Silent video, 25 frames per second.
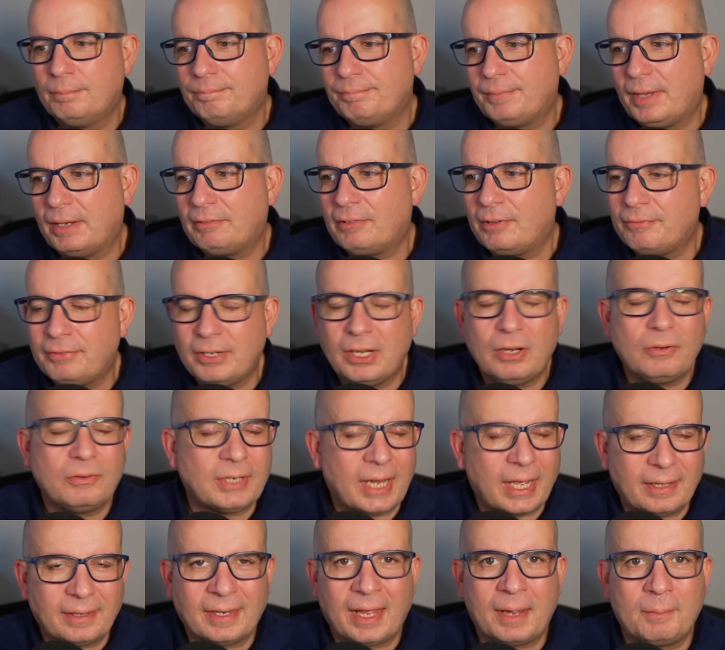they're reviewed
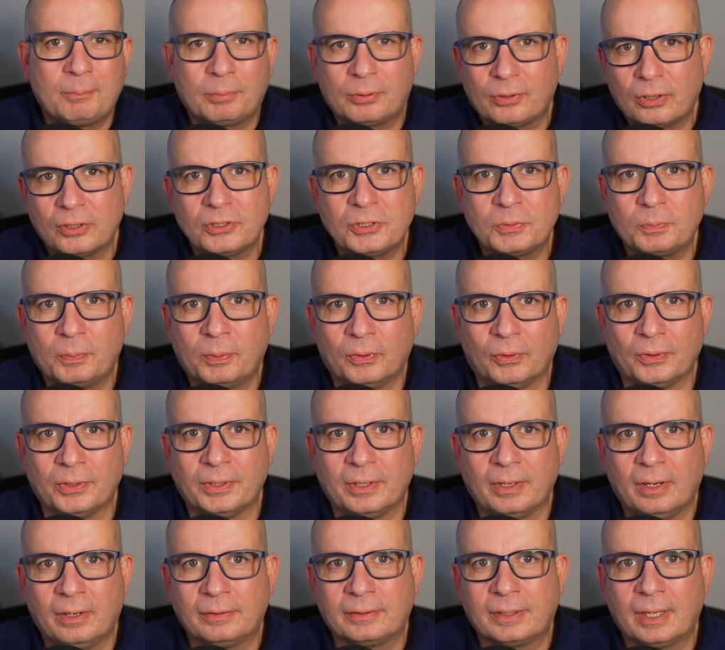at their price point,
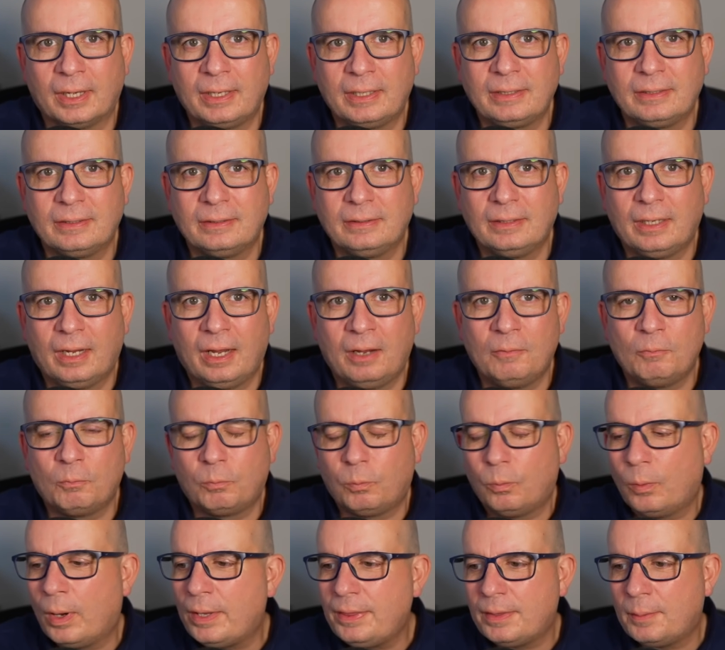okay? And
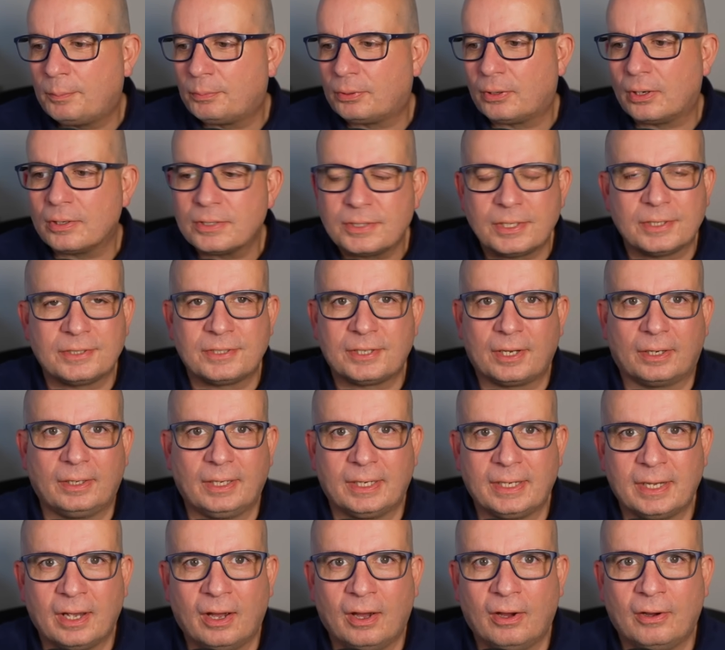when the price is
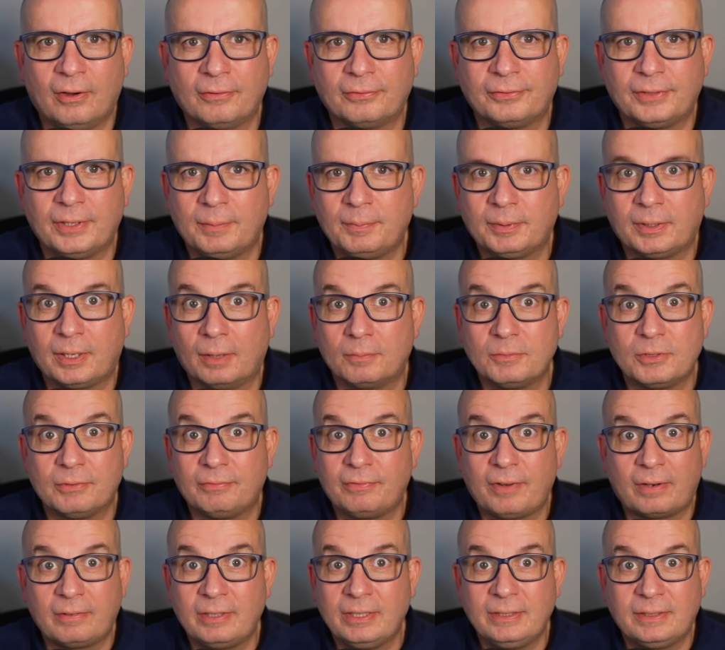suddenly halved, it becomes a
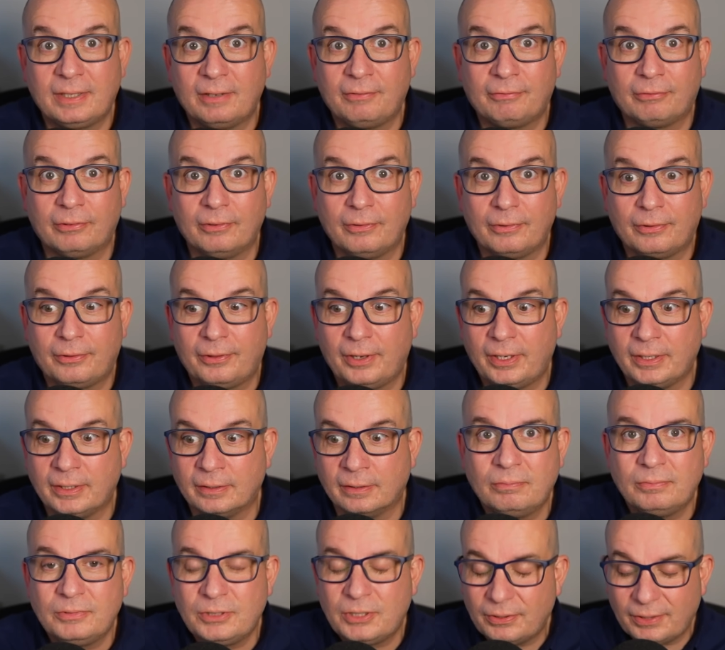very different thing.
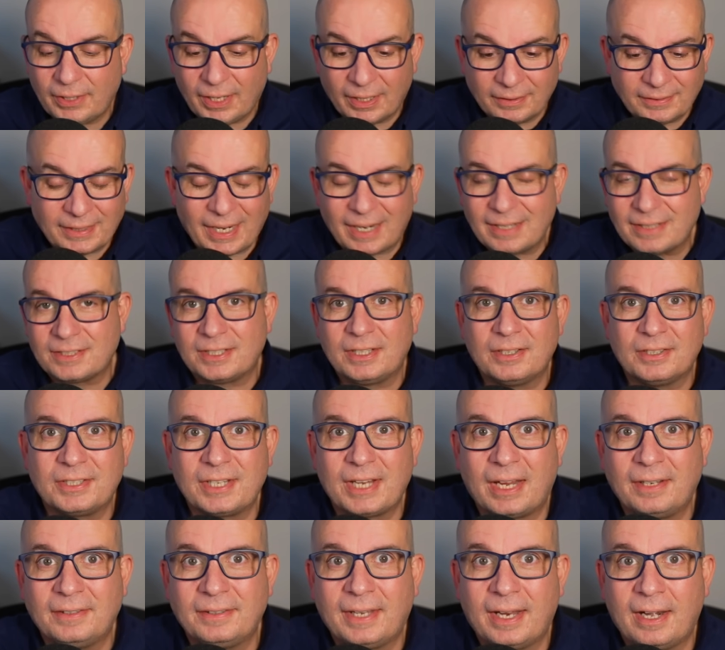Do you think a Dacia
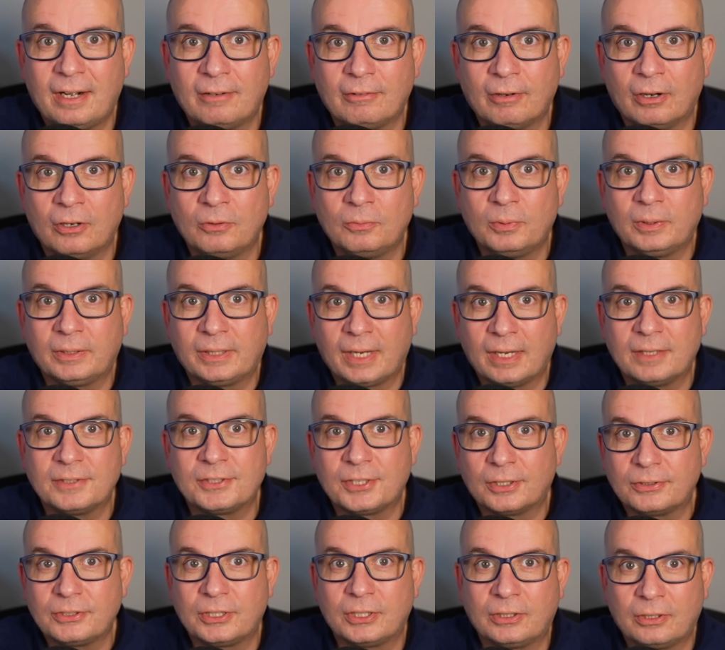Sandero would get
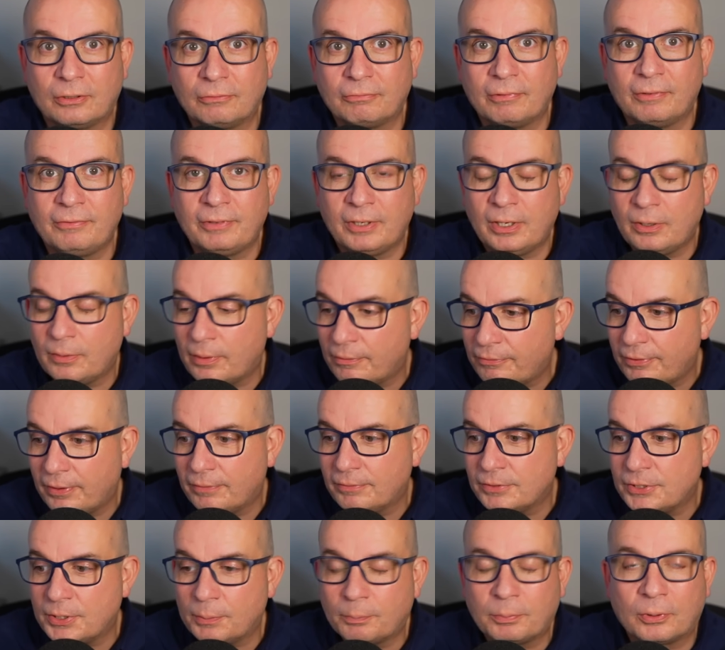such a good review if it
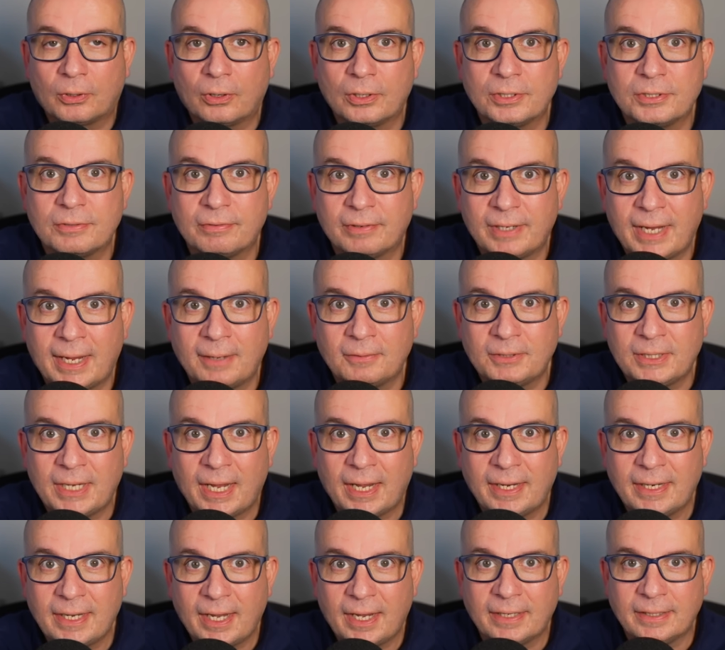was the price of an Audi
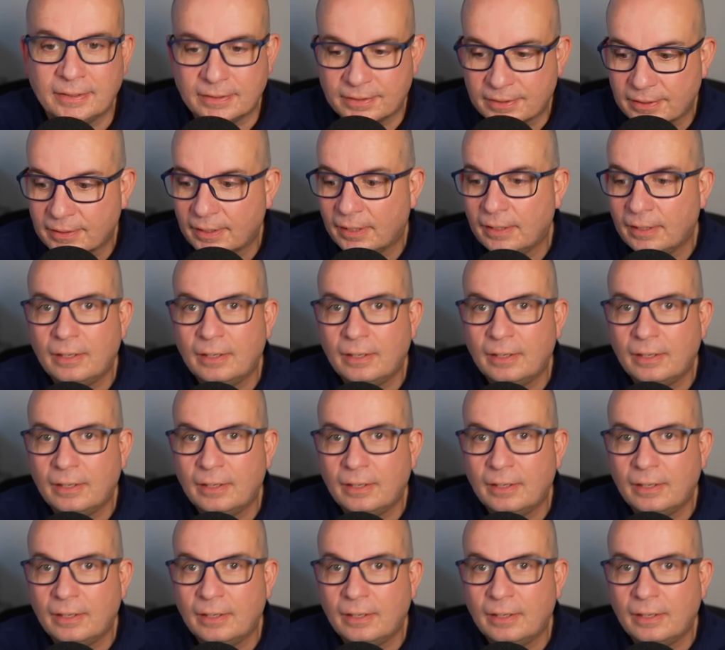A8?